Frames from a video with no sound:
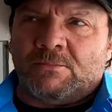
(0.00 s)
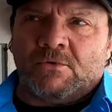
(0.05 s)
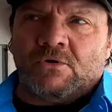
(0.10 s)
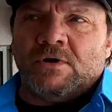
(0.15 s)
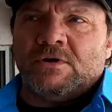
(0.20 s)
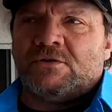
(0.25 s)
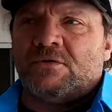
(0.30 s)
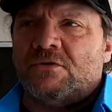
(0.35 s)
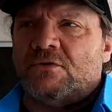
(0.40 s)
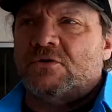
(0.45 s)
I'm
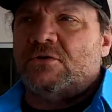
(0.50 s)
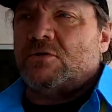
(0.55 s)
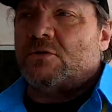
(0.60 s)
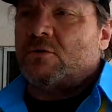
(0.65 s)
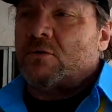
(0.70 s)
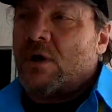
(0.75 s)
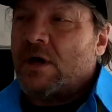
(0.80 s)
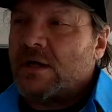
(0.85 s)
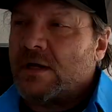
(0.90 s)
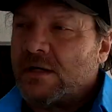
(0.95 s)
going to
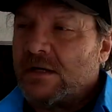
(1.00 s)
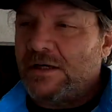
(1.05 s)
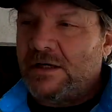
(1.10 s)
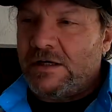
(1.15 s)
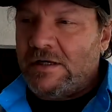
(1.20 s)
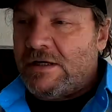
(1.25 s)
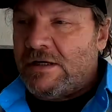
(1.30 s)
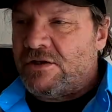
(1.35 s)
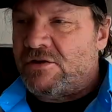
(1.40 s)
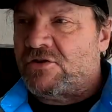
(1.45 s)
do
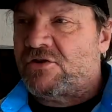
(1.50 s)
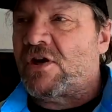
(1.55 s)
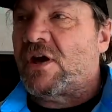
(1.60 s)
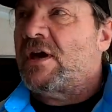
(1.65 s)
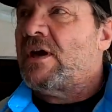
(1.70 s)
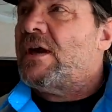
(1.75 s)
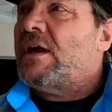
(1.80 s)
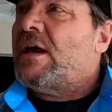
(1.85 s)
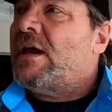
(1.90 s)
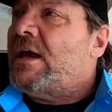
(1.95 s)
is
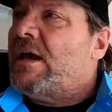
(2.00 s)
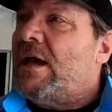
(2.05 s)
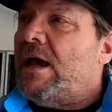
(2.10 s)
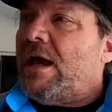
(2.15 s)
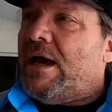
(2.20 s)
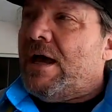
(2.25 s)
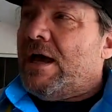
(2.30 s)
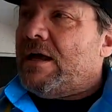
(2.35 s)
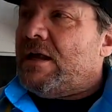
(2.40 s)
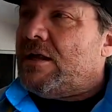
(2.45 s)

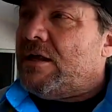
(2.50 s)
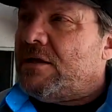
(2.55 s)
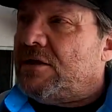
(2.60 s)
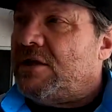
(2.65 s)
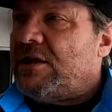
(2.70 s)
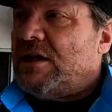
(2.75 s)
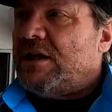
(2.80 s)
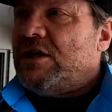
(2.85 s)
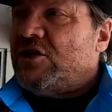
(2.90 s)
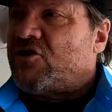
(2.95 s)

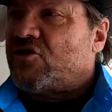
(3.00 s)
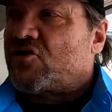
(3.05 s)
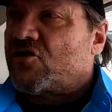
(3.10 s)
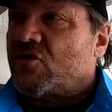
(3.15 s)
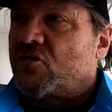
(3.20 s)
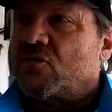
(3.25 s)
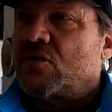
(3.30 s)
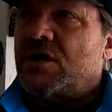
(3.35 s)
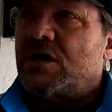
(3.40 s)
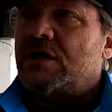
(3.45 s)
the
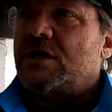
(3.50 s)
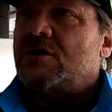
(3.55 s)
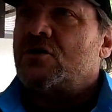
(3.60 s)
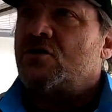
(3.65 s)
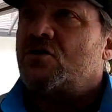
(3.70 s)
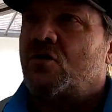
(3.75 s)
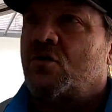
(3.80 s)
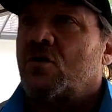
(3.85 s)
screen